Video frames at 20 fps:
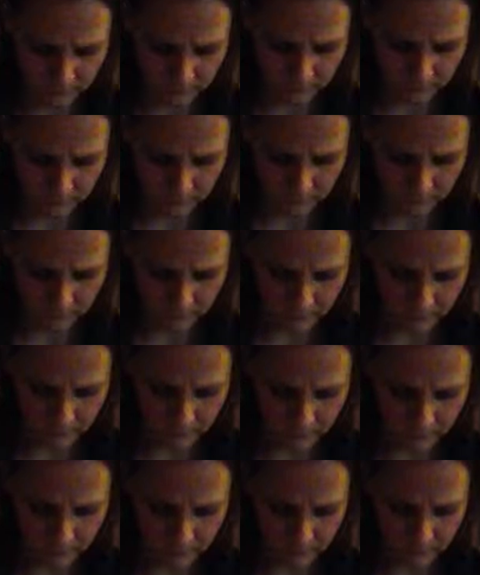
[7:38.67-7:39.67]

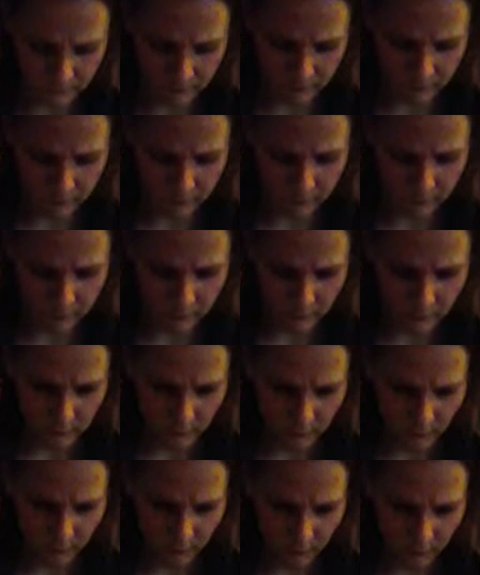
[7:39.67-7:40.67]

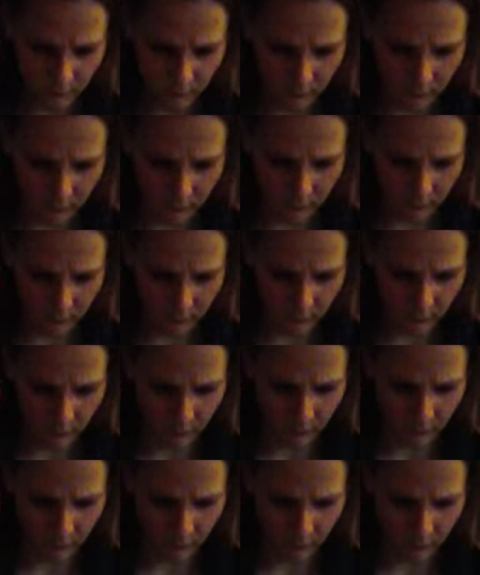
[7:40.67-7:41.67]

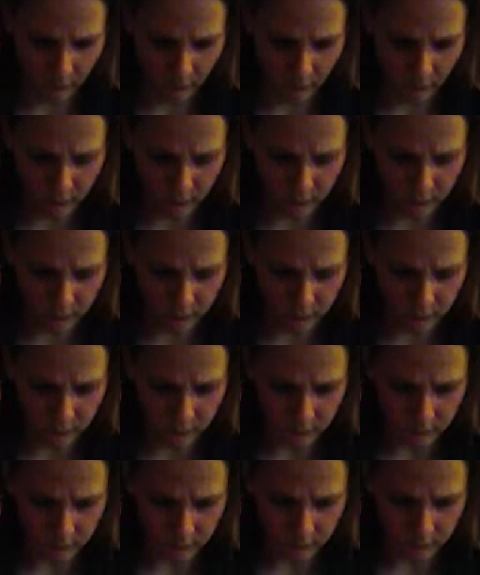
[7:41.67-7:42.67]

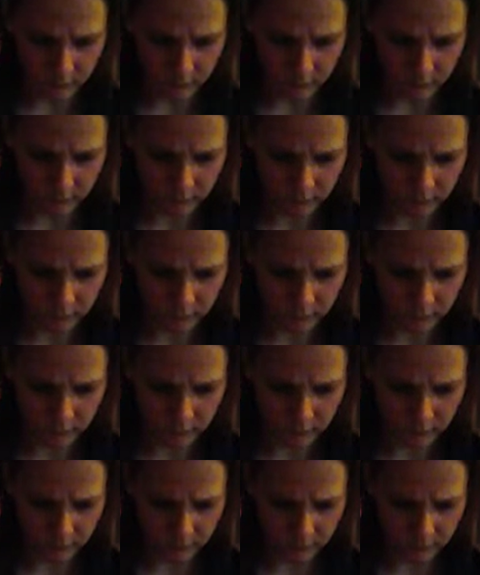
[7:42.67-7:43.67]

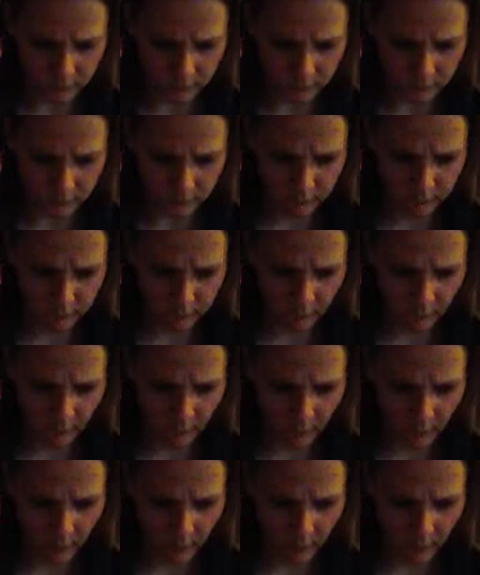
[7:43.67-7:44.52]
No one is speaking in this clip.